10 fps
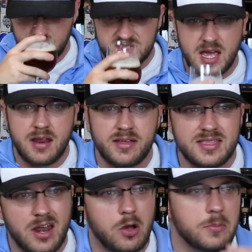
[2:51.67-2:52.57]
just kind of
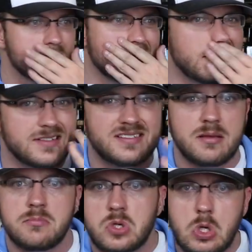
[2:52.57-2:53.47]
like that, almost like
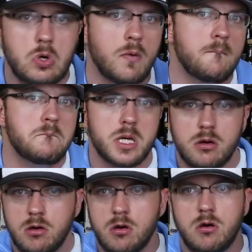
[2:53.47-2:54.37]
Simcoe
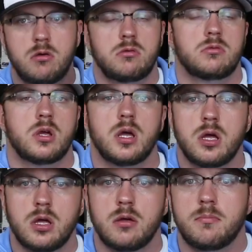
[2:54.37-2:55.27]
bitter,
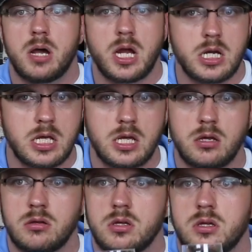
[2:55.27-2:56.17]

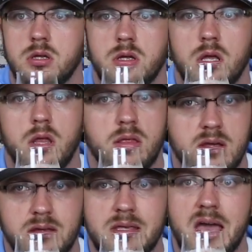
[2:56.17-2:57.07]
piney,
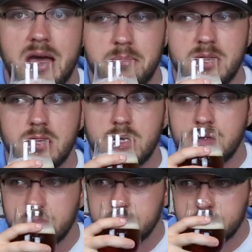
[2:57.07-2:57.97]
like a cat pee.